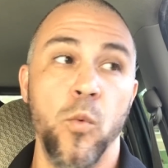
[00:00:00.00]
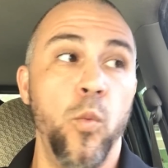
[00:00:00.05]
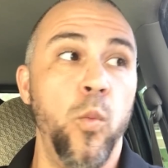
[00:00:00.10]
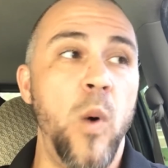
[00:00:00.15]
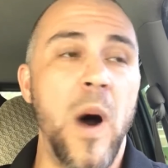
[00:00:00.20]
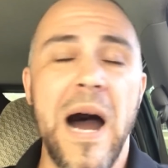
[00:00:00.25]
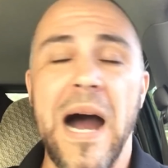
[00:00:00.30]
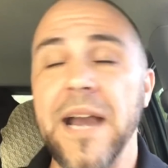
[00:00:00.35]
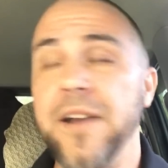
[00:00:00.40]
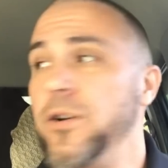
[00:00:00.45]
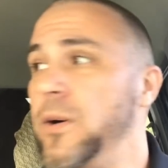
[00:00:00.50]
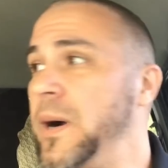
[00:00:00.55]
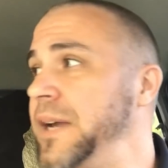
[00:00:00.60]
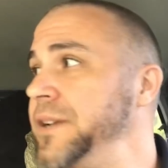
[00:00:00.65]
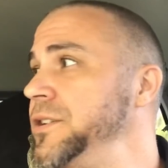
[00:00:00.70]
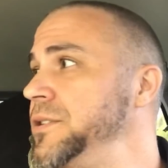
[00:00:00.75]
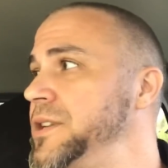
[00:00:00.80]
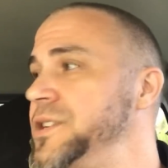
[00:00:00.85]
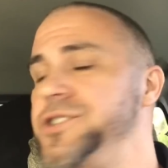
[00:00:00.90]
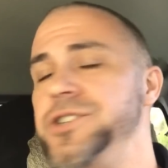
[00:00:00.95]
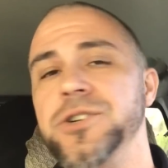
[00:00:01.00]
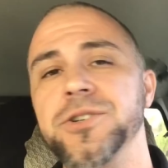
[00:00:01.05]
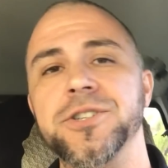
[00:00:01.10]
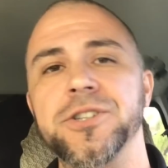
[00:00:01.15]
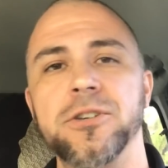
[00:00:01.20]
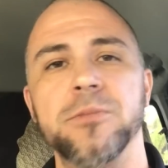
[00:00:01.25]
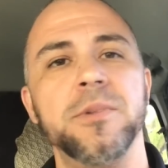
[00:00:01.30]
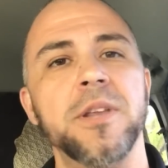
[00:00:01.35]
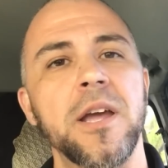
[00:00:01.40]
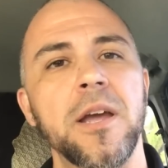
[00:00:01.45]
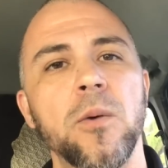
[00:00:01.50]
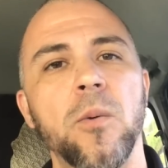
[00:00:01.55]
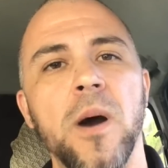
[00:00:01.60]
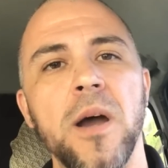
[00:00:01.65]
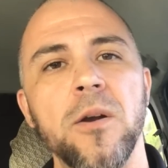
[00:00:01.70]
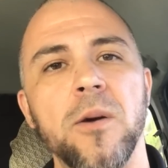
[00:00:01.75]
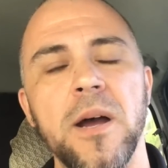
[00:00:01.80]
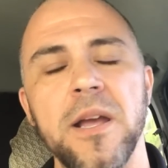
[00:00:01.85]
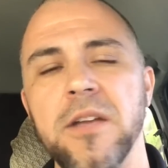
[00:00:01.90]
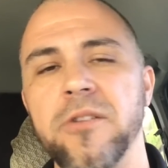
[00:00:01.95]
Why do I do this YouTube thing?
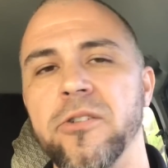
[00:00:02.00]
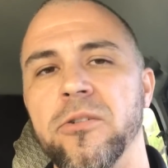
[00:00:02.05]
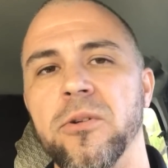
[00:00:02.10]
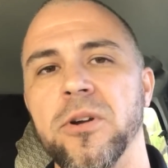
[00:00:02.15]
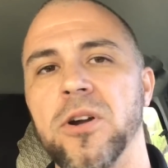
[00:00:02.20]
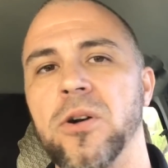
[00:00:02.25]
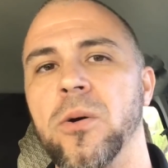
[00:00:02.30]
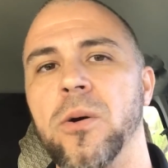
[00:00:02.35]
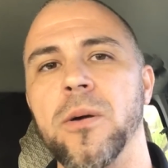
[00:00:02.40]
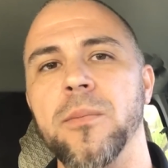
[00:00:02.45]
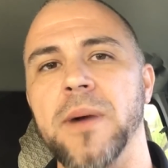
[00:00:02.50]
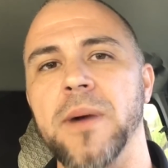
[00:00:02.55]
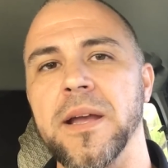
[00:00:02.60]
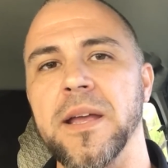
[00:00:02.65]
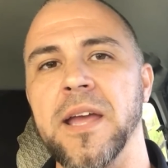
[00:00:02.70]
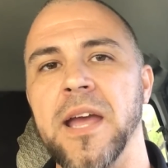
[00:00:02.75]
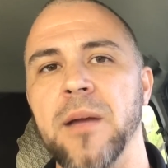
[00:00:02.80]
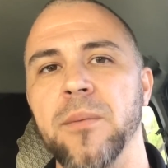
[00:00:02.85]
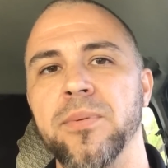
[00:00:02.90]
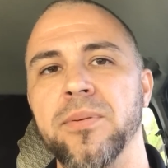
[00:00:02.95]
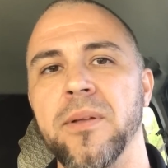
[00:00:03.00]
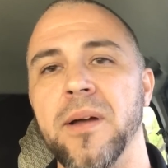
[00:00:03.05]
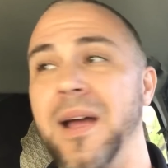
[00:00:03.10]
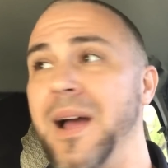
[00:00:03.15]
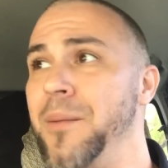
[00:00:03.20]
Why do I even record my gameplay?